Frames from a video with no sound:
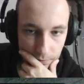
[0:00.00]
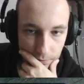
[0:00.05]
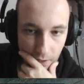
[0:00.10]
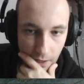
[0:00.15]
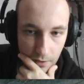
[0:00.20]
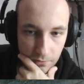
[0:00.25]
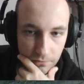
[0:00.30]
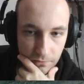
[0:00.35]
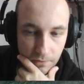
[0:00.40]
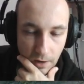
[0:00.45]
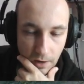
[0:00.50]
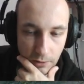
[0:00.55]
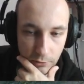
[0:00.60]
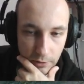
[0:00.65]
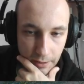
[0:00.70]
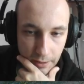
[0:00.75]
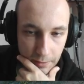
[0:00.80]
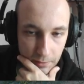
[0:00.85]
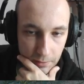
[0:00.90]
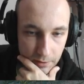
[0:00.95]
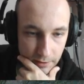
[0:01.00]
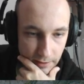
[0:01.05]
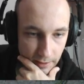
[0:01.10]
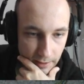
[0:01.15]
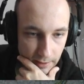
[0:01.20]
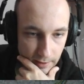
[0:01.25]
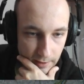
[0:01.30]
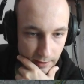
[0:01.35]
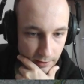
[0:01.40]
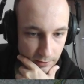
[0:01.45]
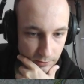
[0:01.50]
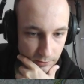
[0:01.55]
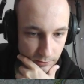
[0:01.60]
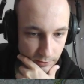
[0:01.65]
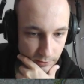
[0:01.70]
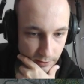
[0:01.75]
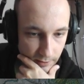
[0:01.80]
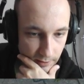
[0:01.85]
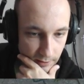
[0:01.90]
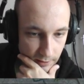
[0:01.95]
a valuable ally, to
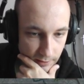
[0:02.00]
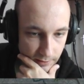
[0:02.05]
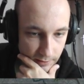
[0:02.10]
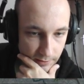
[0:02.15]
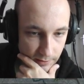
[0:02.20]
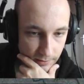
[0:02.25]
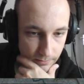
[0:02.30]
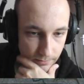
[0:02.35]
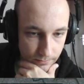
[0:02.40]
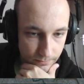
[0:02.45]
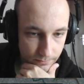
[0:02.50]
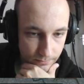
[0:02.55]
say the least.